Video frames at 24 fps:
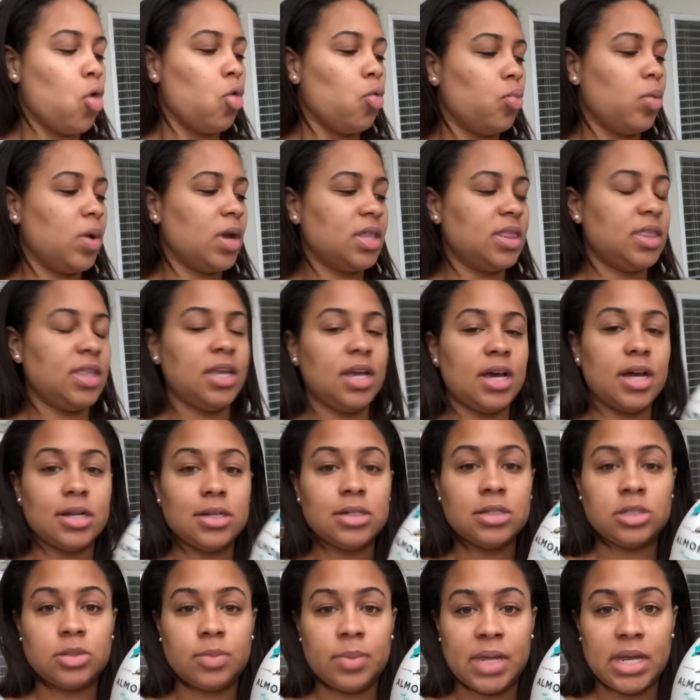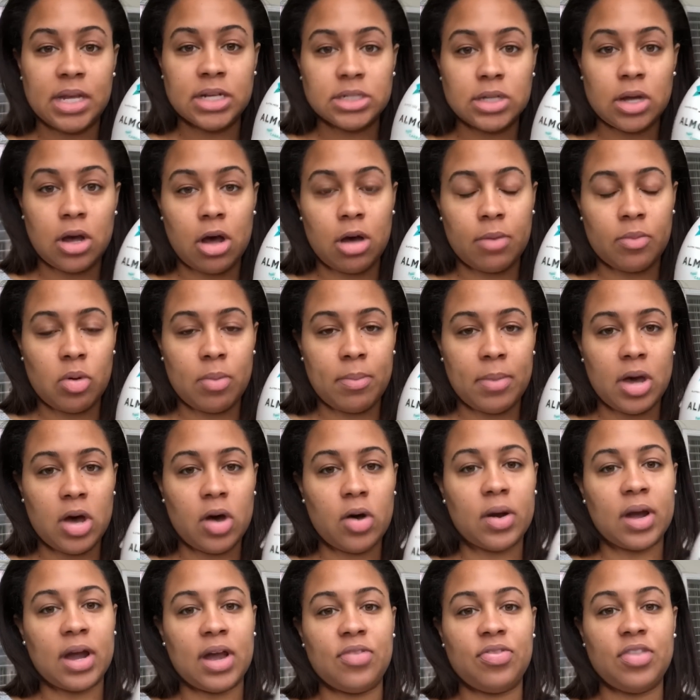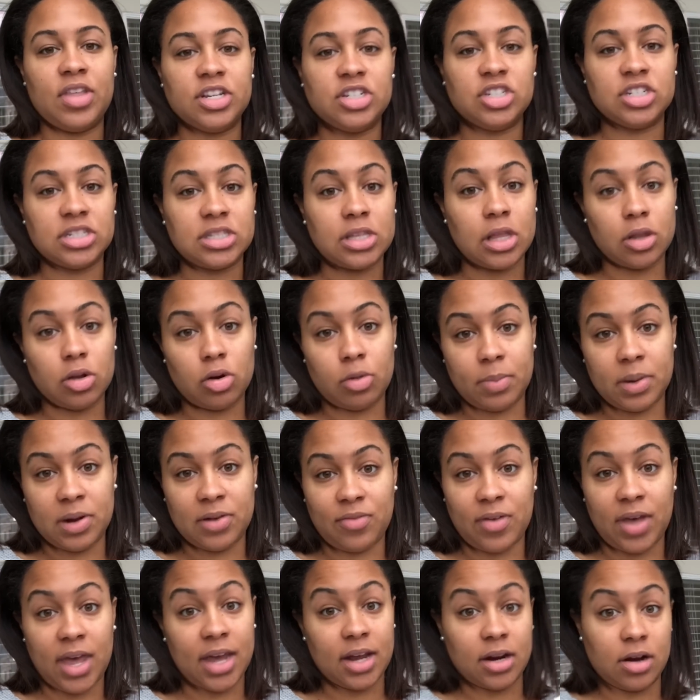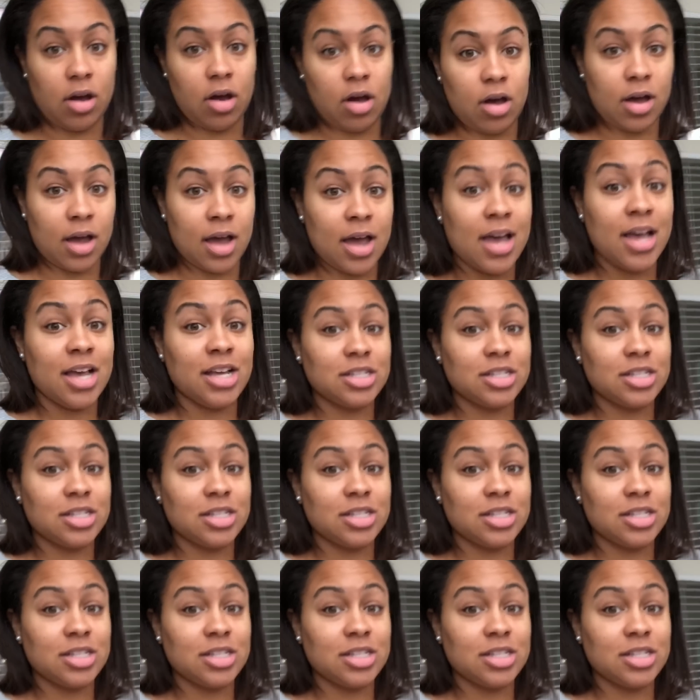with the unsweetened almond milk and then just a little bit of eggnog.